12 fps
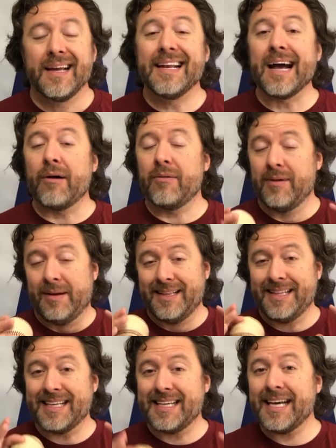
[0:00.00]
Now,
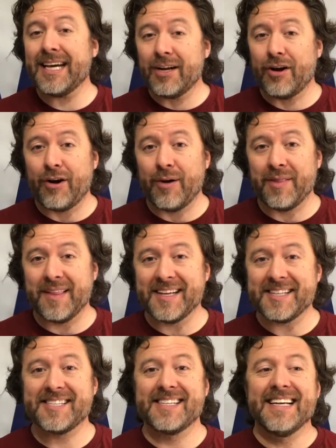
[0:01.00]
the key to all of
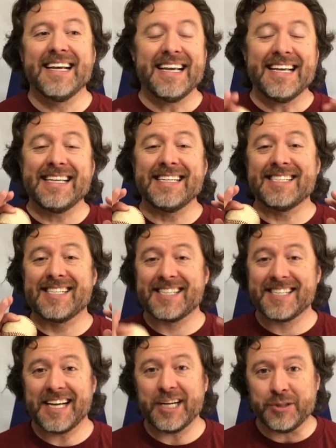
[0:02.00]
this is
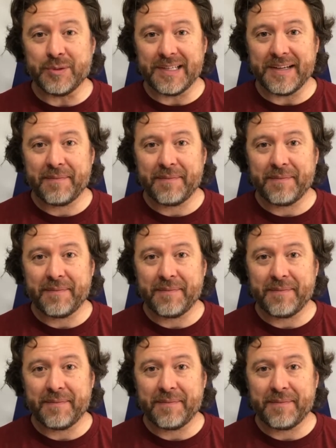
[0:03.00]
scheduling.